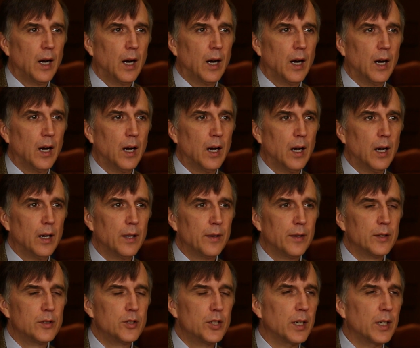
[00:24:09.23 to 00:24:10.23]

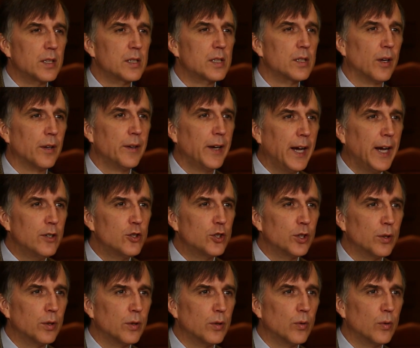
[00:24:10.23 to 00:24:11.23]
the Chickasaw
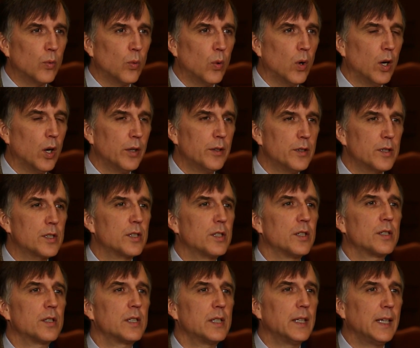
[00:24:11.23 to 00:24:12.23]
Nation would
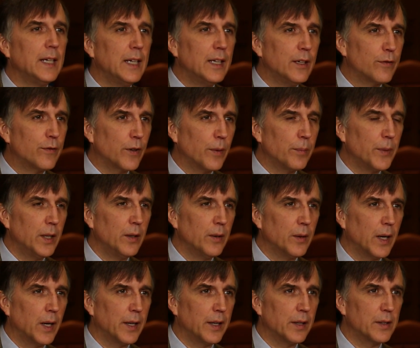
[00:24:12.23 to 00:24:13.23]
secede from the
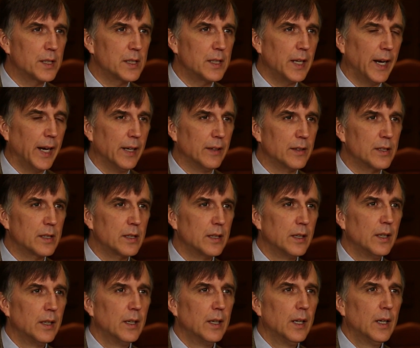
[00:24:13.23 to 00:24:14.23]
United States.